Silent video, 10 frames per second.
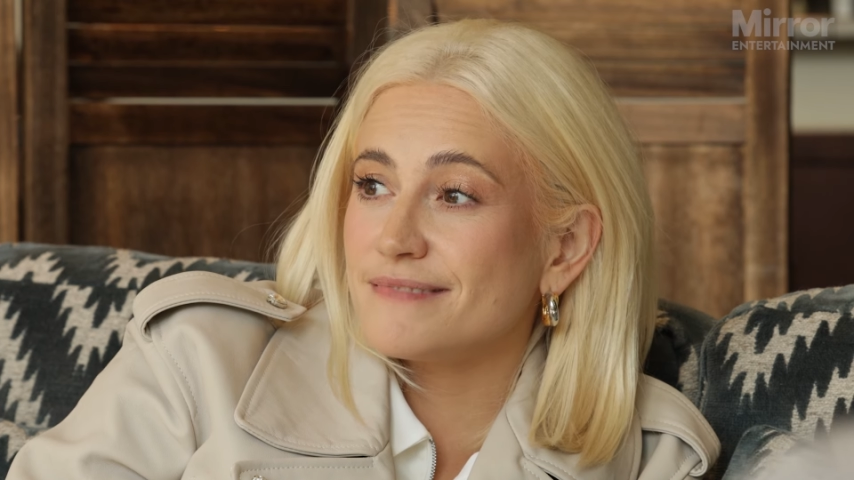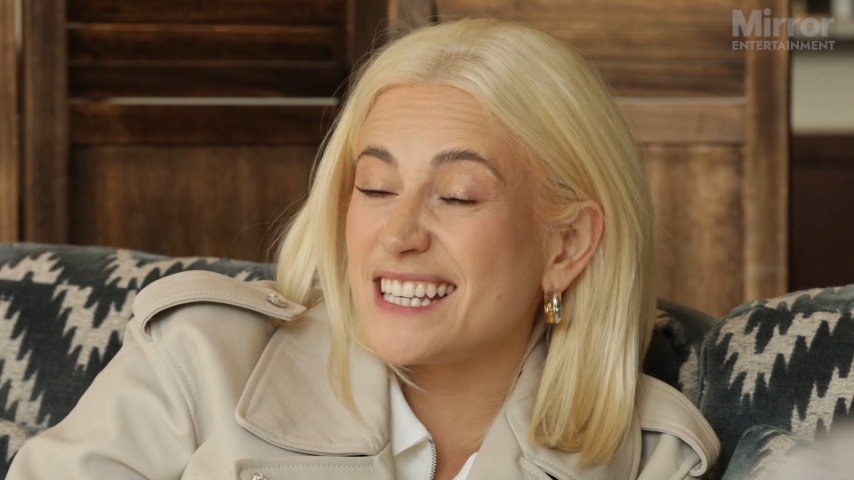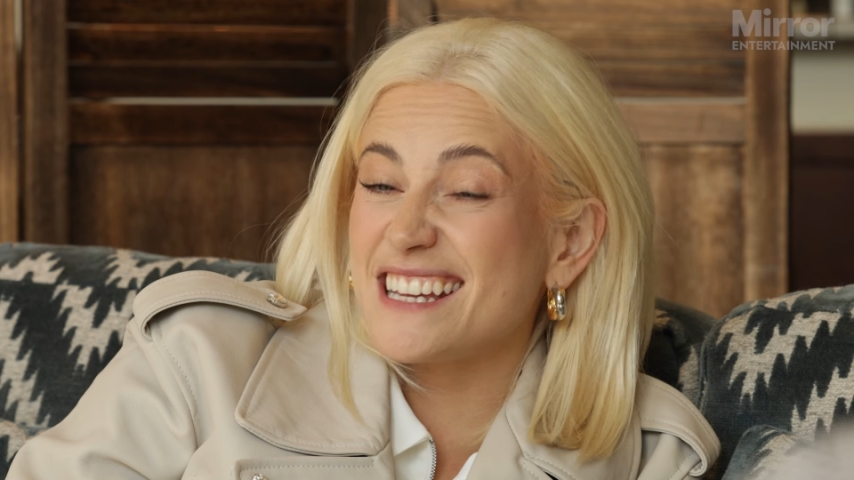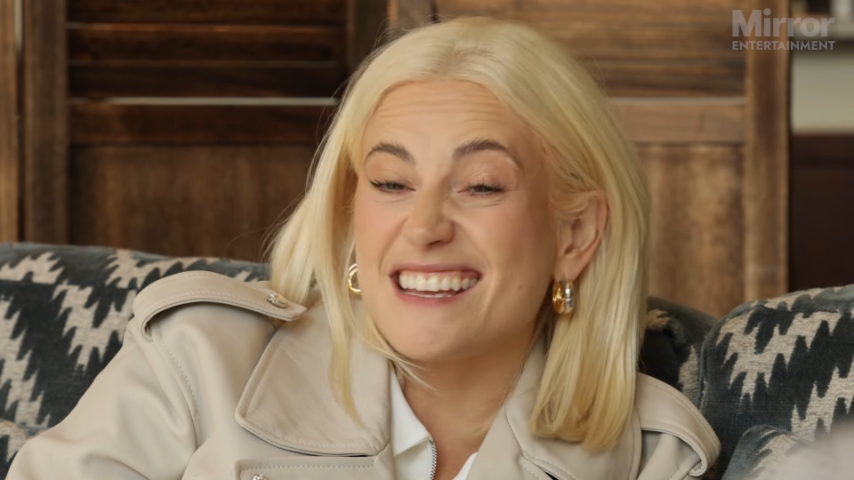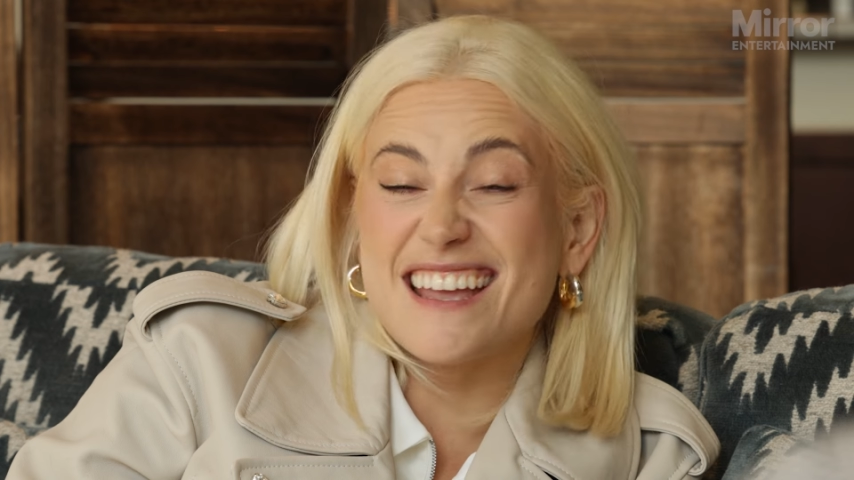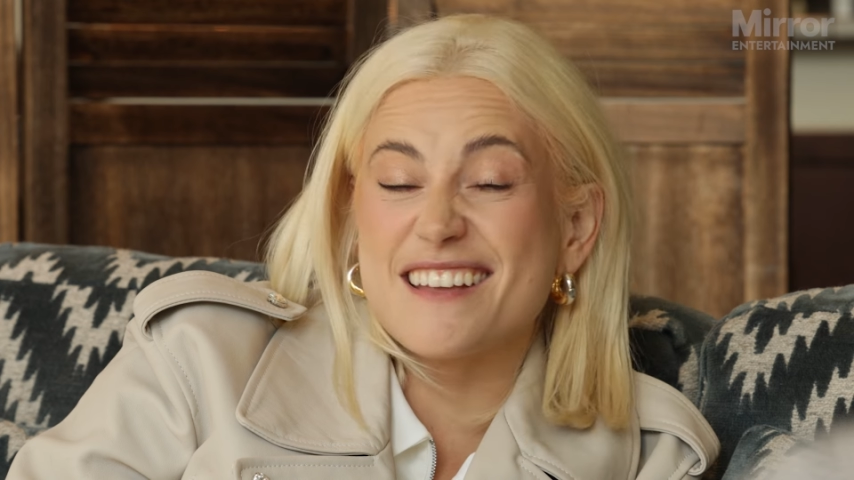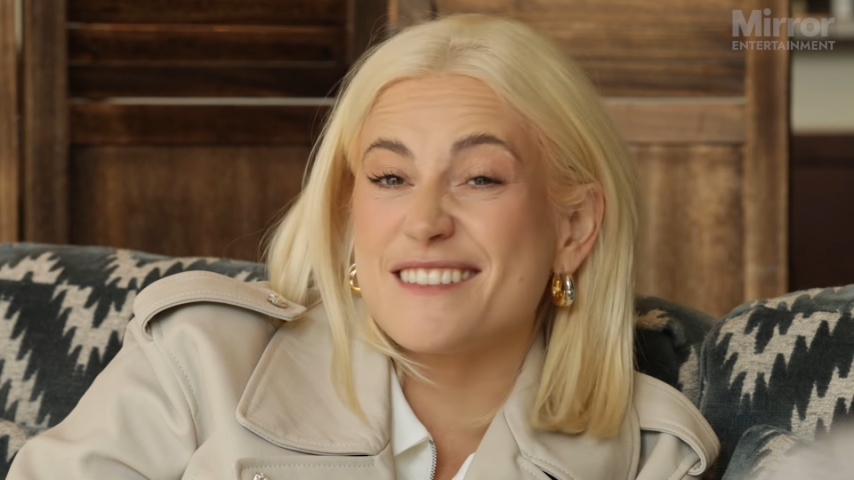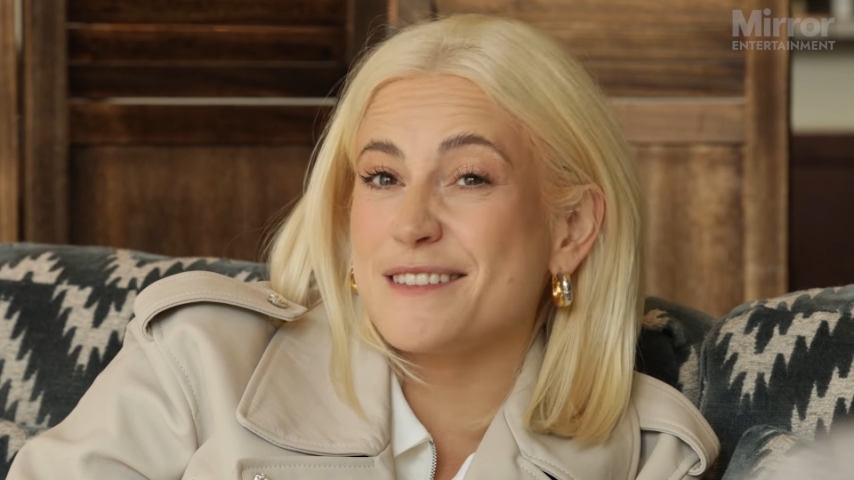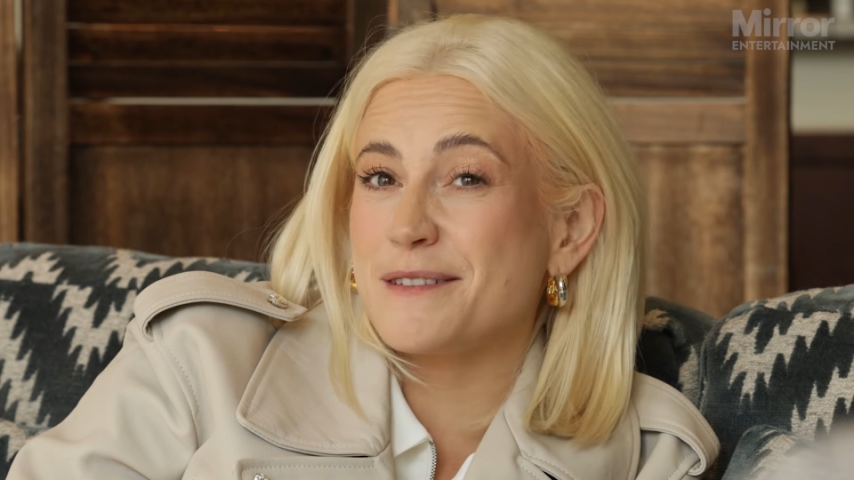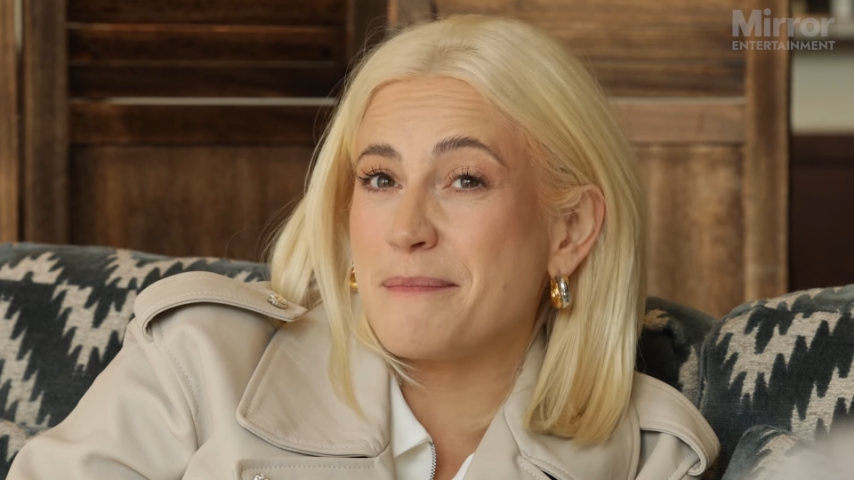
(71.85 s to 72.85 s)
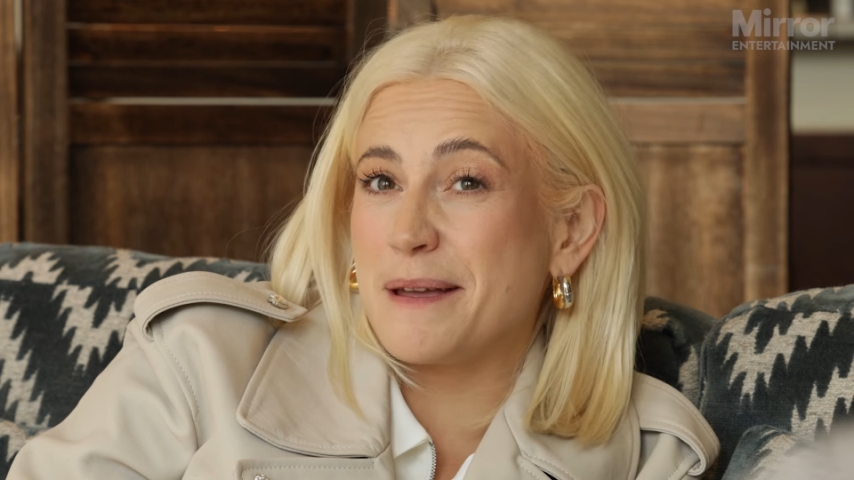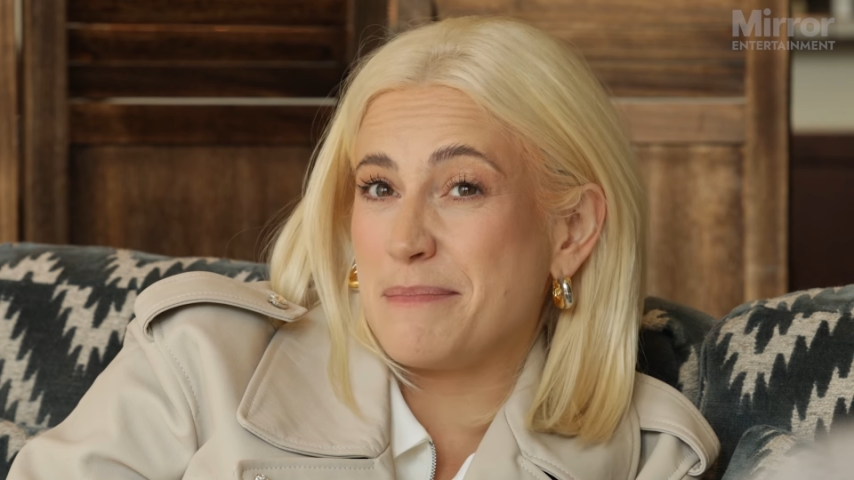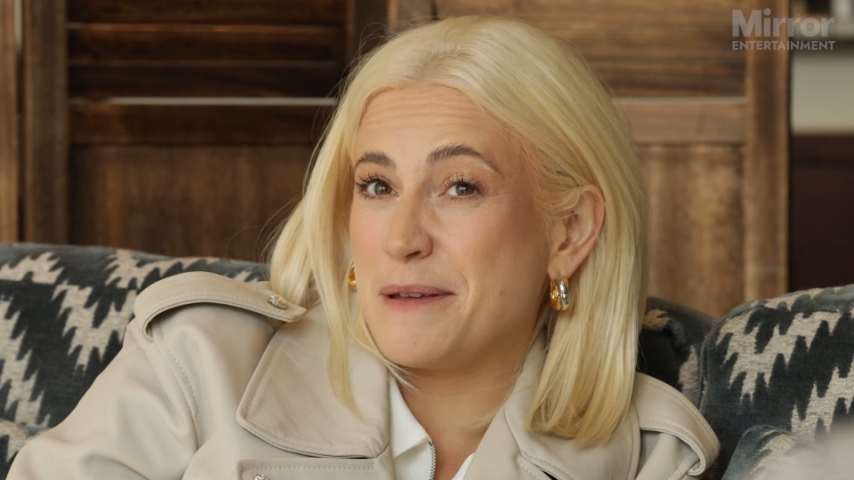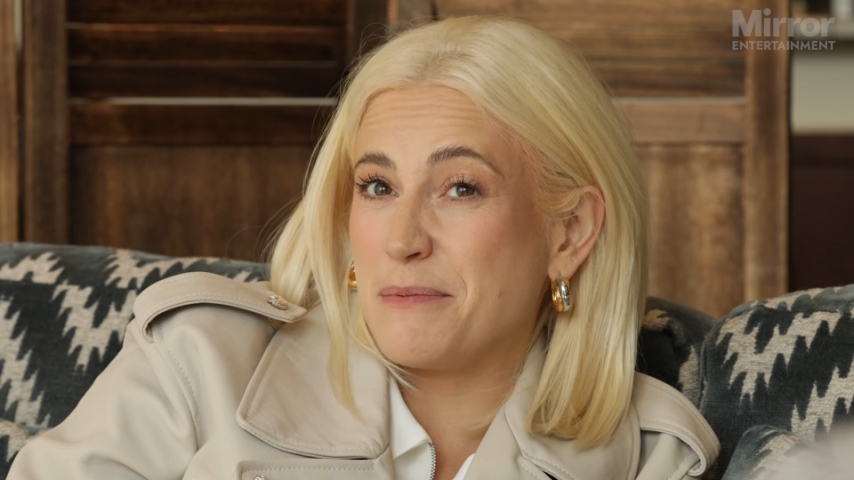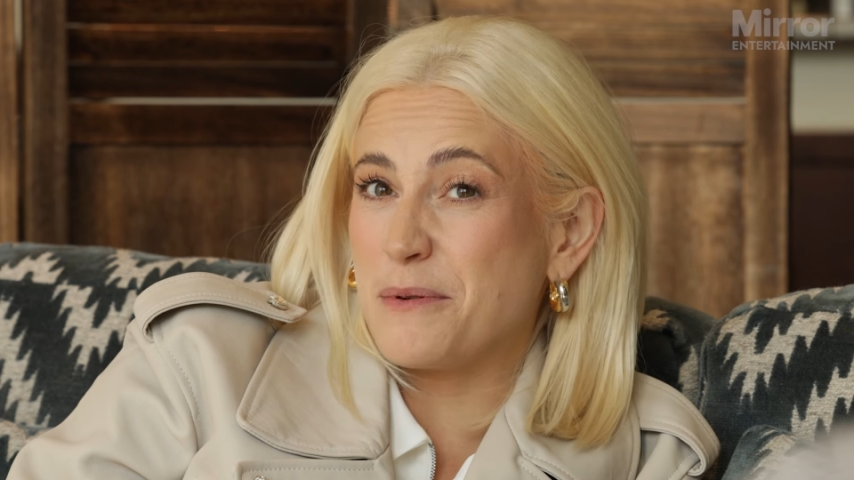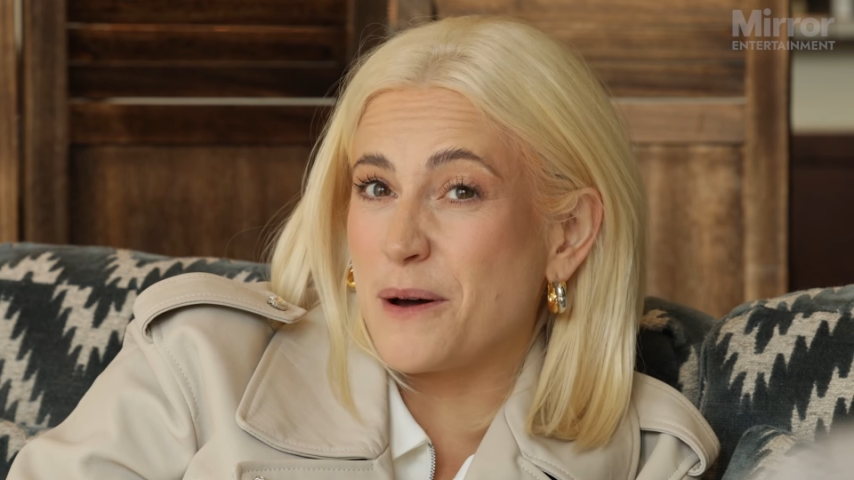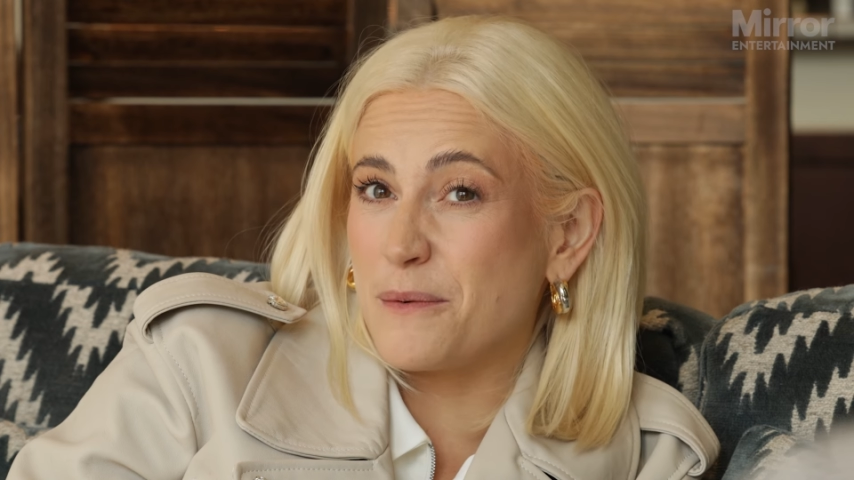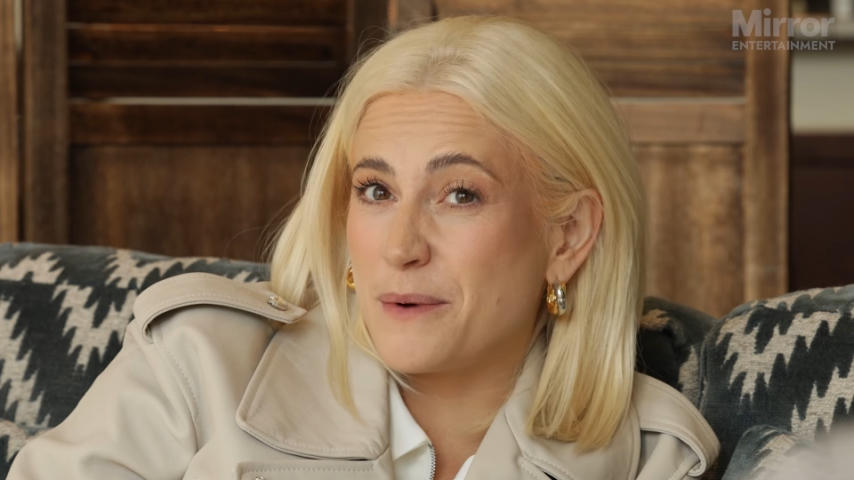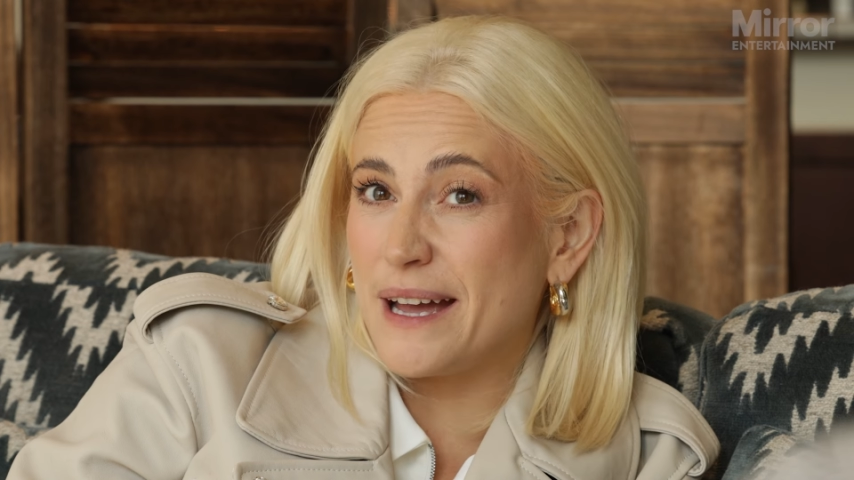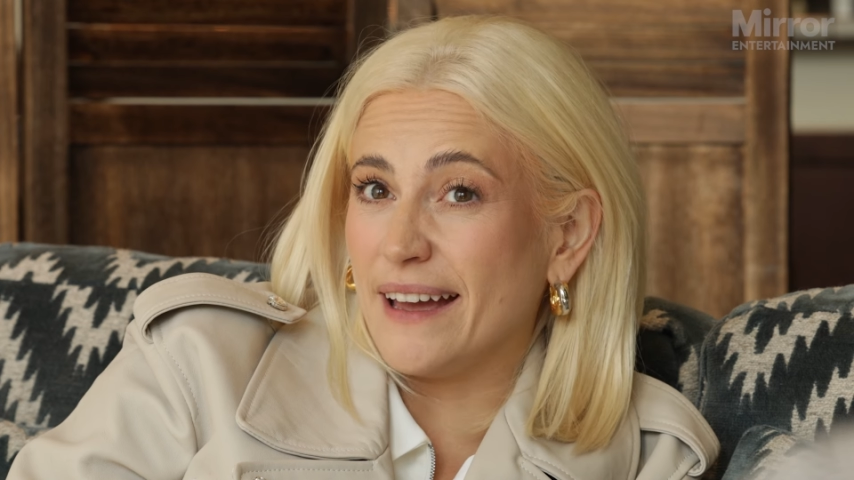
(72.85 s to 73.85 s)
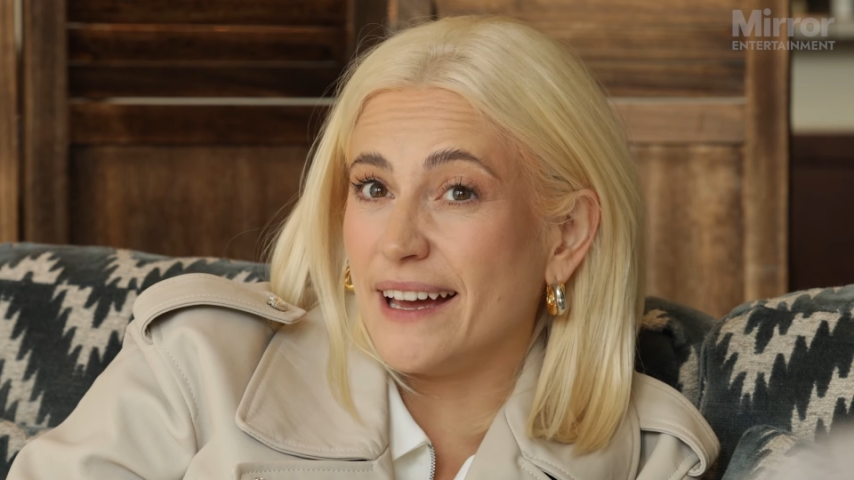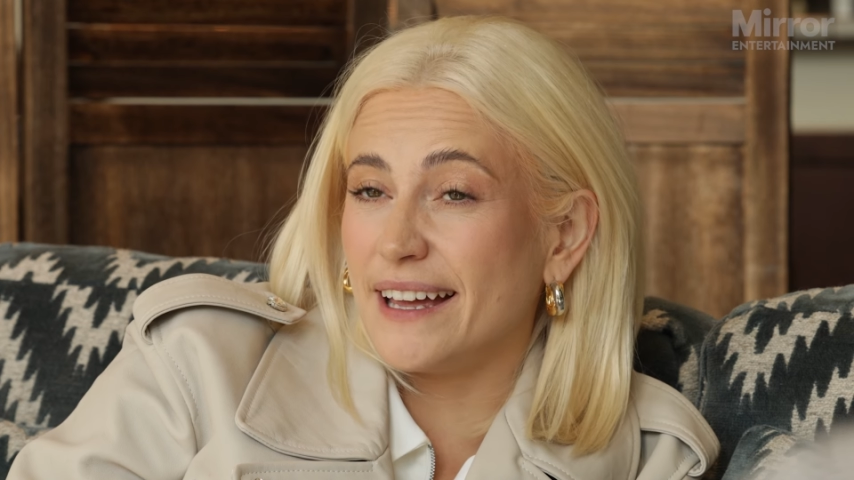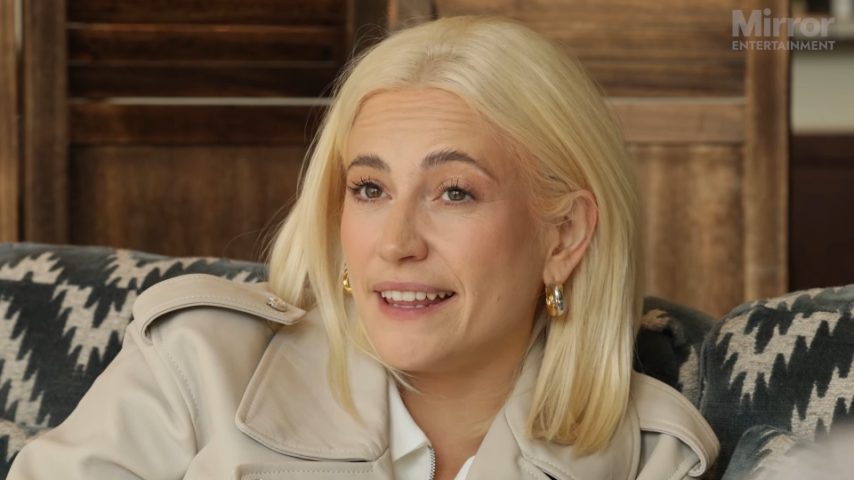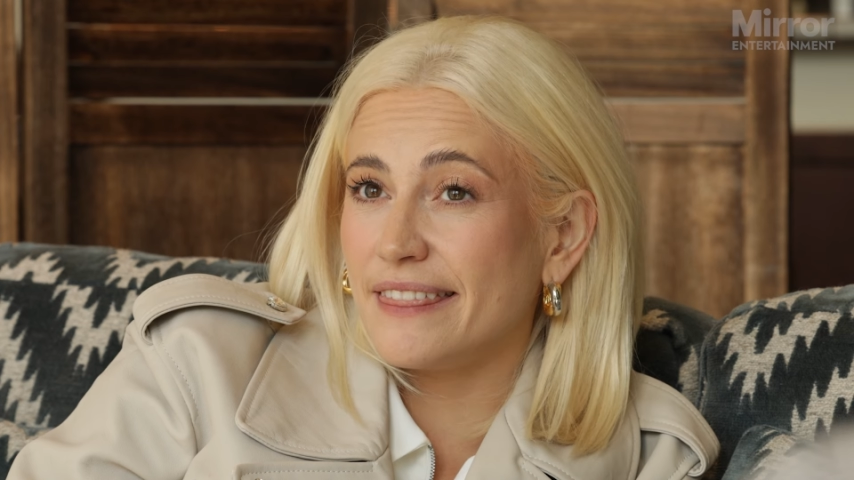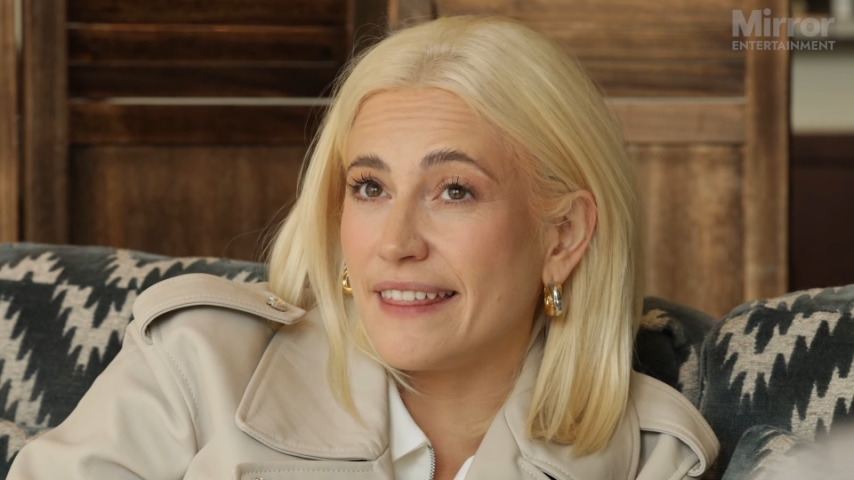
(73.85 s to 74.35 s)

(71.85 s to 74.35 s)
thing, yeah, it's just to make people aware